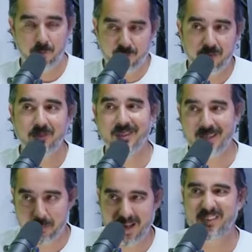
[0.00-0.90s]
So
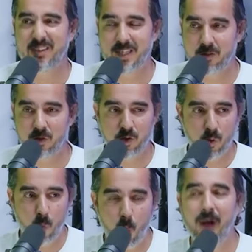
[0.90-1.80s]
15 messages
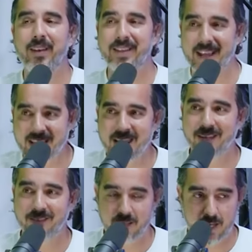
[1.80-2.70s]
until one day he